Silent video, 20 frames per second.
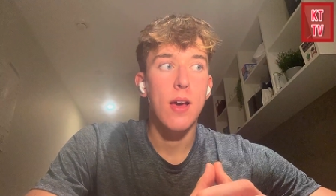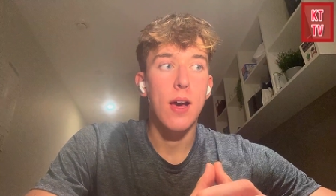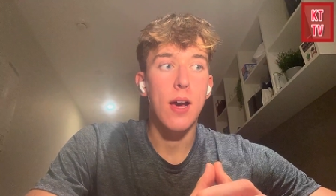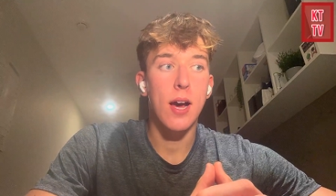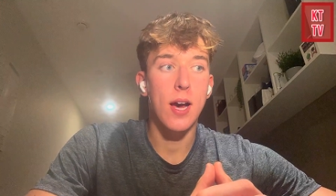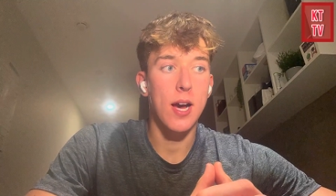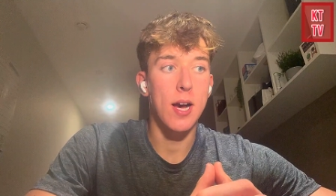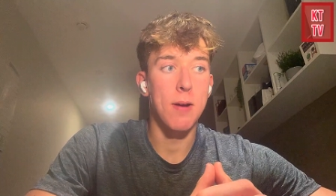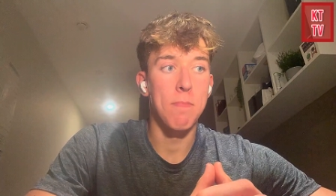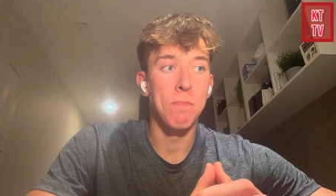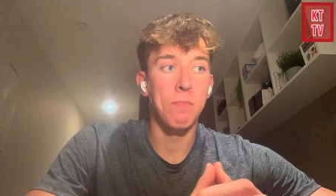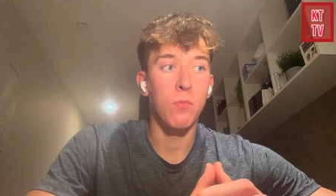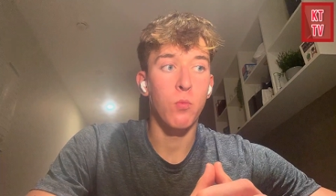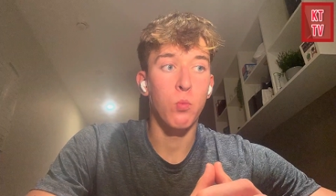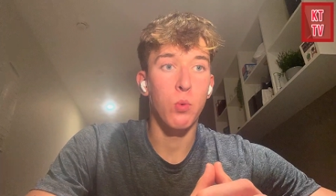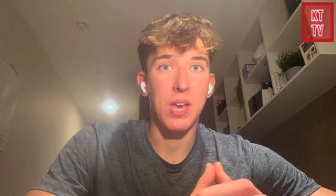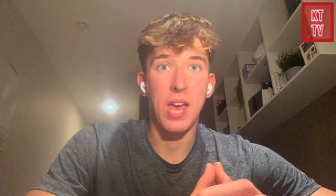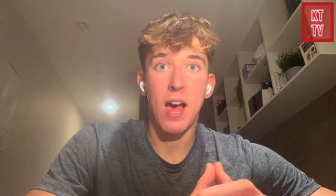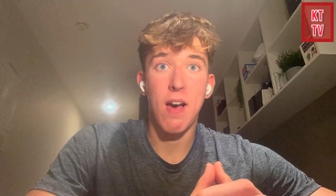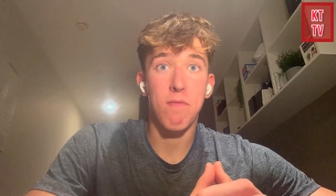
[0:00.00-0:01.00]
um,
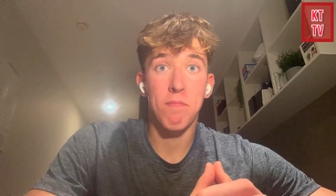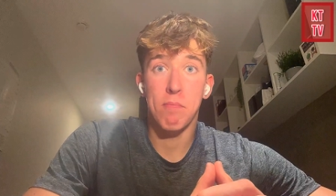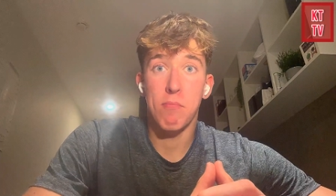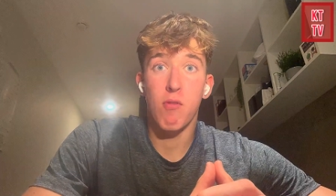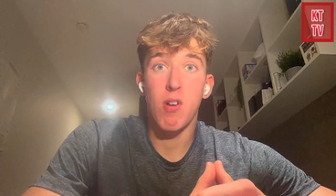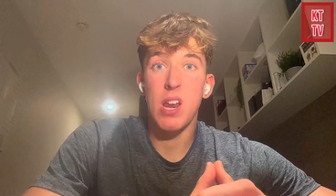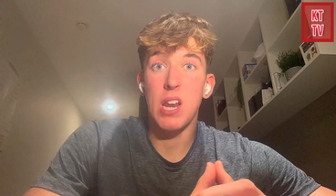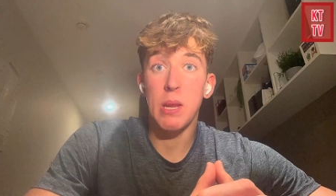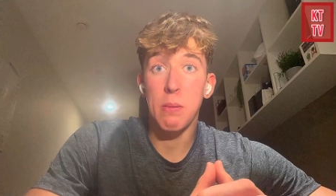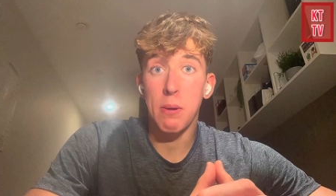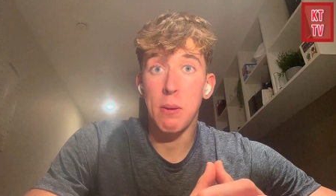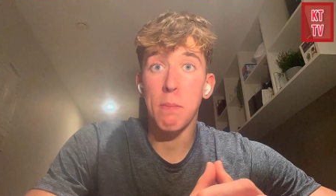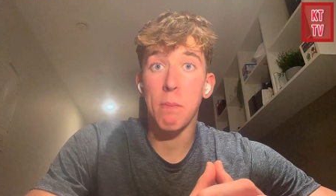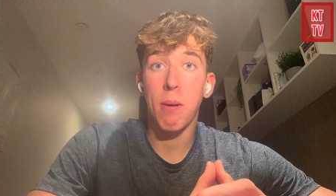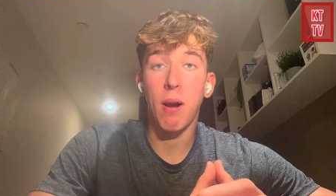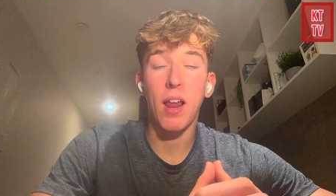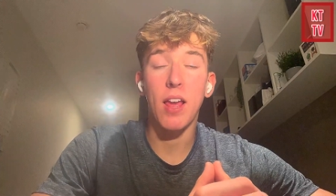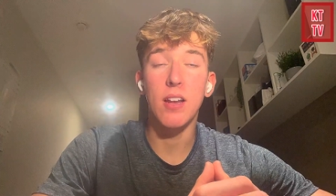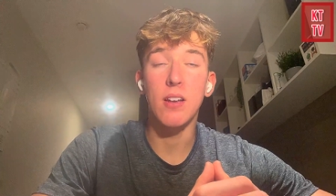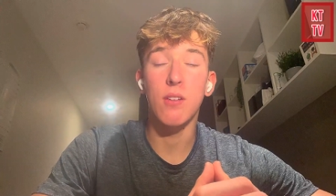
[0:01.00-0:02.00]
we haven't really been
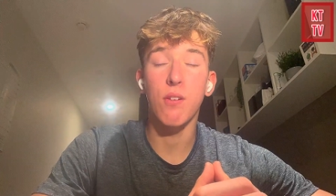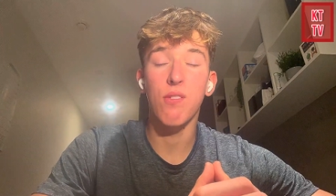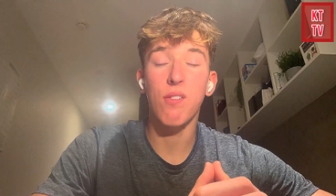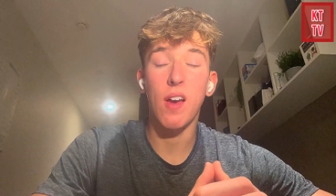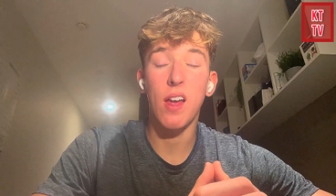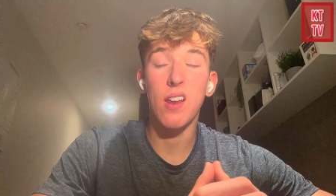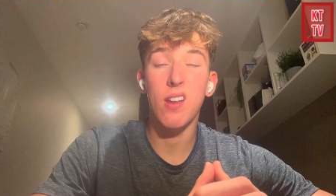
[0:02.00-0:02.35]
played, def